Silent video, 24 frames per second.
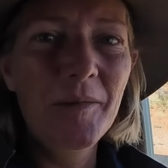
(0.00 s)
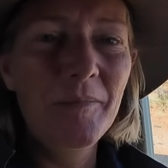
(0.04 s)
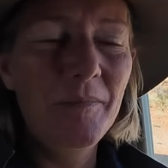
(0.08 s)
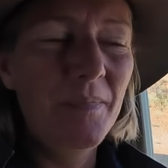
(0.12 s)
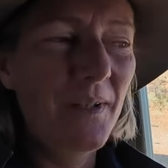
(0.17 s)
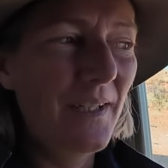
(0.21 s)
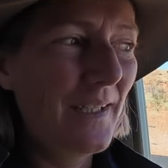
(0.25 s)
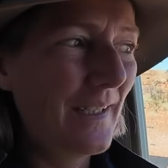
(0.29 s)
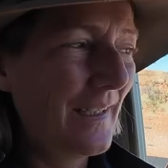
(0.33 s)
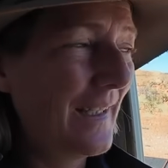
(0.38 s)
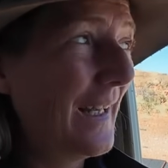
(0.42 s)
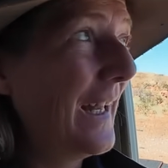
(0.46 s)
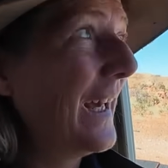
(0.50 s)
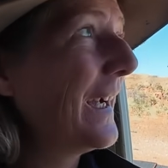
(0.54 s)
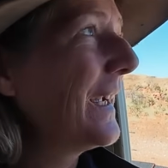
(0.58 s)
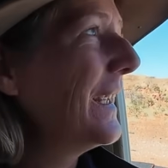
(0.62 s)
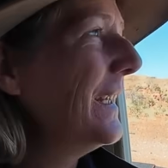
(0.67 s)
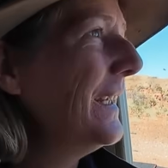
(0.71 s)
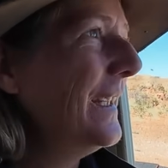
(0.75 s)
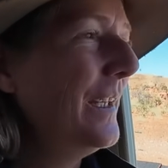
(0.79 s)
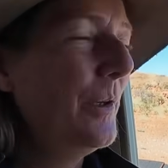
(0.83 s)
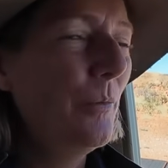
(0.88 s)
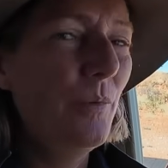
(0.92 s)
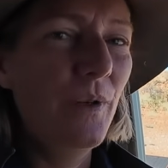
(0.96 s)
But
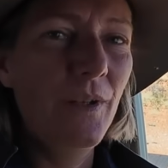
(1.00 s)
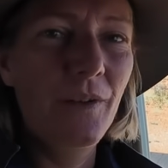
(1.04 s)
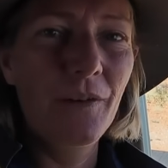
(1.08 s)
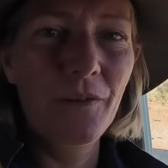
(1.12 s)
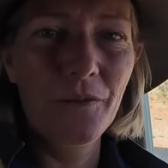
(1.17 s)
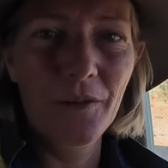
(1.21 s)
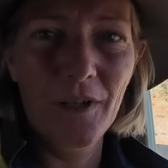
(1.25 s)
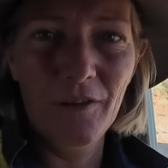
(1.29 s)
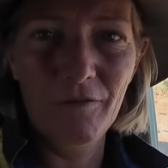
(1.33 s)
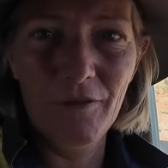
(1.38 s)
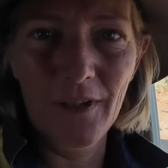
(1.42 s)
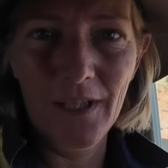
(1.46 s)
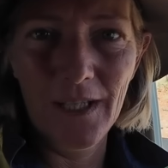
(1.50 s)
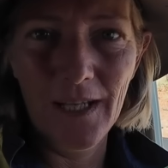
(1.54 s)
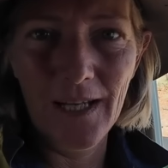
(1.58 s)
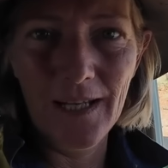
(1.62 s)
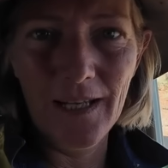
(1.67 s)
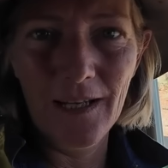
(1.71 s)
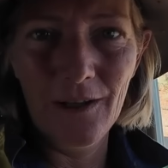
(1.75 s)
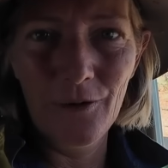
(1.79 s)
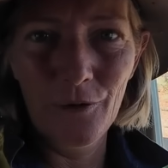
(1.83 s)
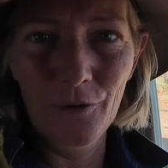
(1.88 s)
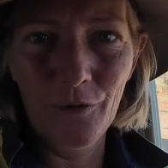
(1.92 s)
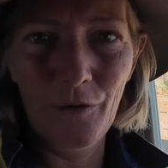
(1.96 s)
luckily we don't have any
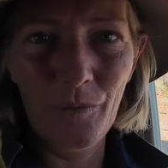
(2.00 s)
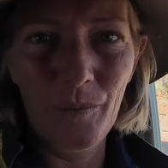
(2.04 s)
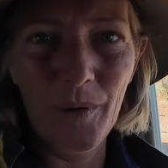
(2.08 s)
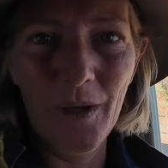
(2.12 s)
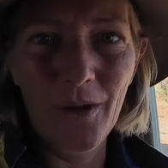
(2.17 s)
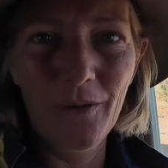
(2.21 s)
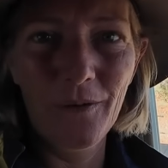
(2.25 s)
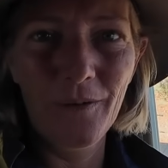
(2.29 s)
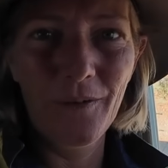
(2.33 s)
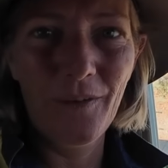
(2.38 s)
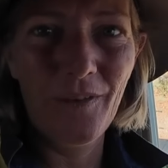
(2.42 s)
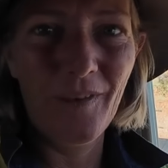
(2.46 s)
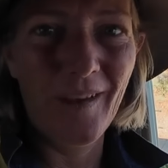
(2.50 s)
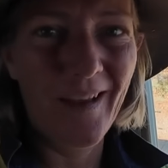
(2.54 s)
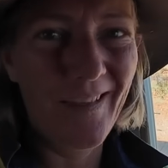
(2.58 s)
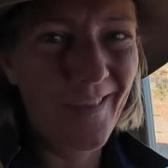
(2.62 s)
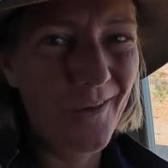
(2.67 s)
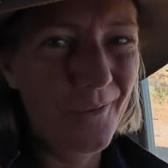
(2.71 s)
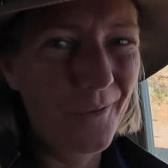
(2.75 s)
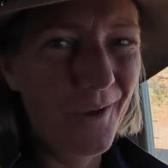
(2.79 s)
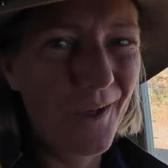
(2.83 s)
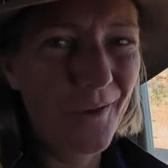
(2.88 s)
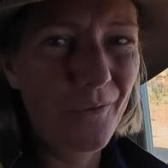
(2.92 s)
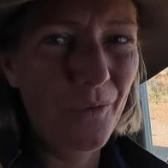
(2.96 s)
clouds, because
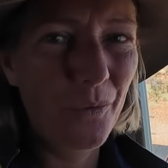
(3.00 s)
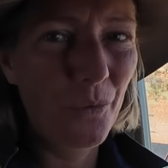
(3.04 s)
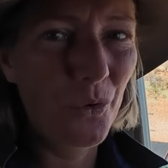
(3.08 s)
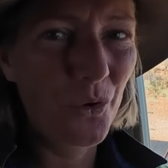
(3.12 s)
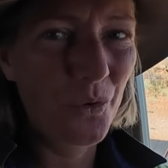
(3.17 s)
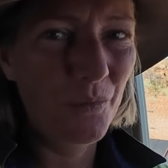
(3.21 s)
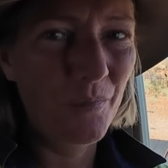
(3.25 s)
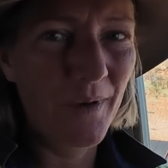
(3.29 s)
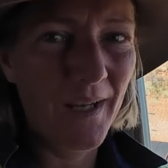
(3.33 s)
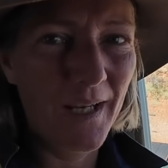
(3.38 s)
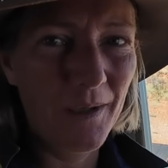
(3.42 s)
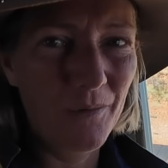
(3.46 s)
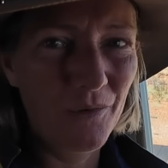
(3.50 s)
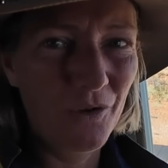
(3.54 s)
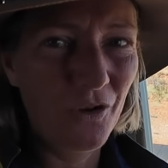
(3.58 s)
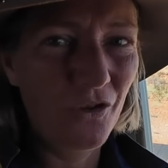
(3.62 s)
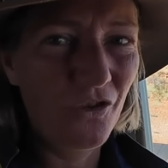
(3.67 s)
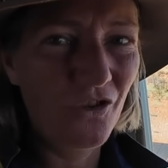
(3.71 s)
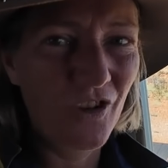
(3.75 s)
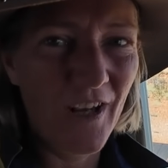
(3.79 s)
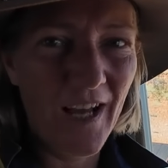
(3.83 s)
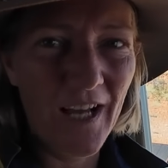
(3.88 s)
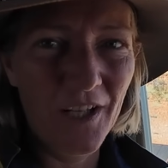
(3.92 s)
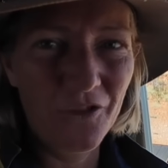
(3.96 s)
otherwise we wouldn't be able to
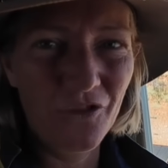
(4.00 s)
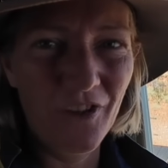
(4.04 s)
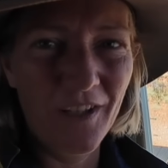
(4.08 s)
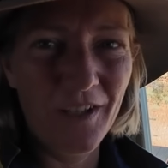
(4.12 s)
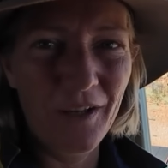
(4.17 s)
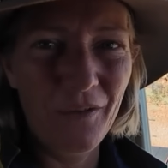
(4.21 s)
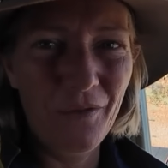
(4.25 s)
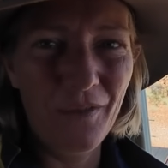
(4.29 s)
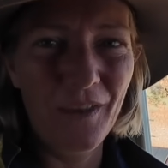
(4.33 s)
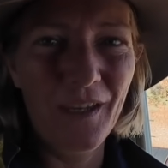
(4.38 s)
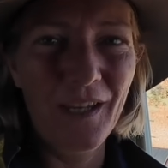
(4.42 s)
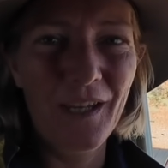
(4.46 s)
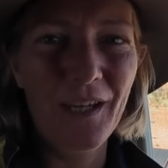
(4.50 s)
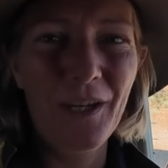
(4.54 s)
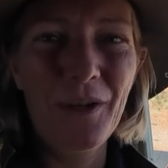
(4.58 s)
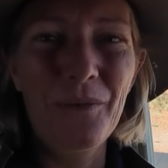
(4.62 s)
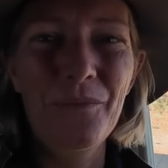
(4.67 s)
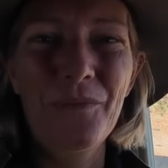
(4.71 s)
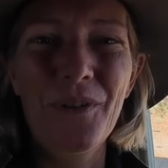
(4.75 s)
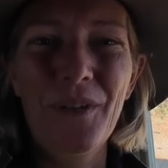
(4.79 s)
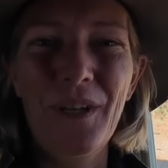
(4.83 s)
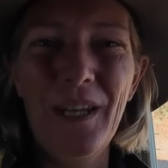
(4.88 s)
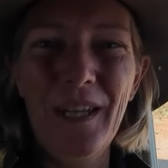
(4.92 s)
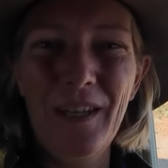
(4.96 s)
charge anything.
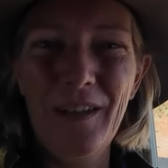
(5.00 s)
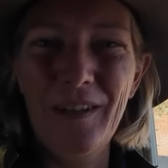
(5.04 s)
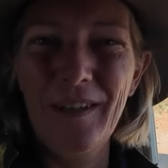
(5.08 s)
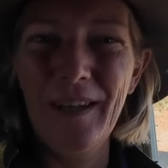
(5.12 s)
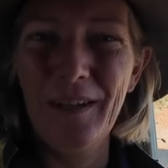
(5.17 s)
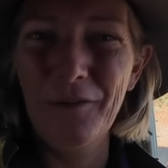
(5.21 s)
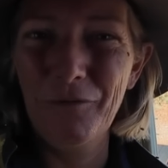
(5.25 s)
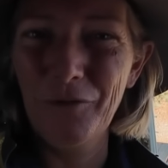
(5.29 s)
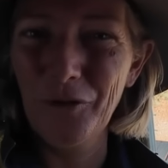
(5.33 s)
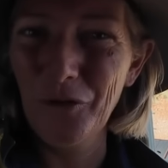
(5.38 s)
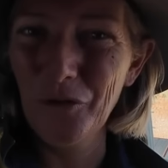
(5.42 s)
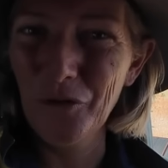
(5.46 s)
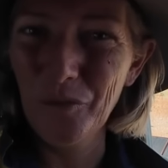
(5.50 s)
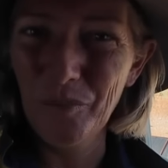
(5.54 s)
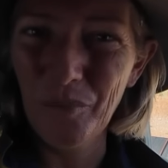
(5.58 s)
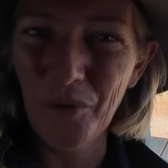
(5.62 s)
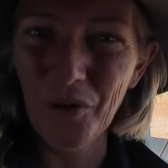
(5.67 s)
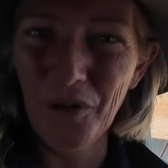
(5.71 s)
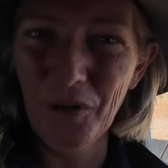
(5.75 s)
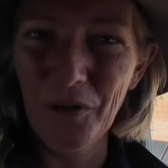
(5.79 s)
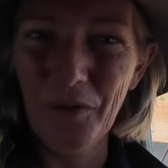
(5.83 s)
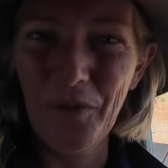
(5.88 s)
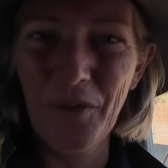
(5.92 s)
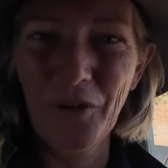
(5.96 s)
We'd have to
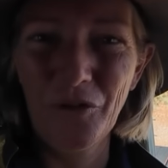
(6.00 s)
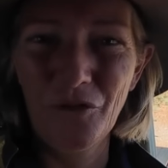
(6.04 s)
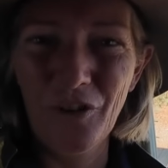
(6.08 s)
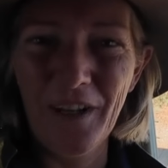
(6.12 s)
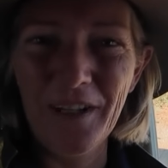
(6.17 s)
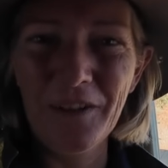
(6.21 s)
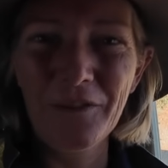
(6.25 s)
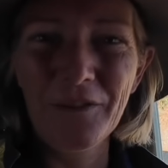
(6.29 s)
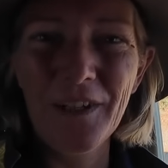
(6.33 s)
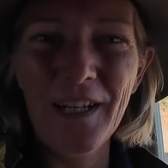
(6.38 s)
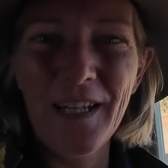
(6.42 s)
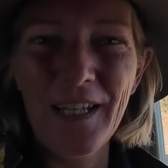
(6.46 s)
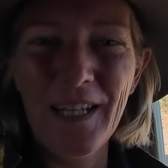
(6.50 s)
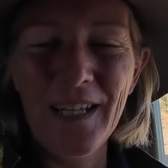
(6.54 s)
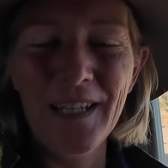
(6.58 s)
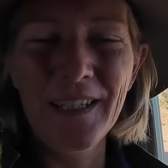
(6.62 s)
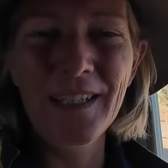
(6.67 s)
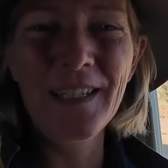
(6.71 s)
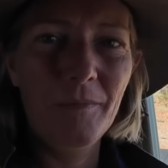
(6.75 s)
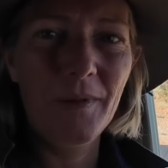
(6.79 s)
pull out the generator.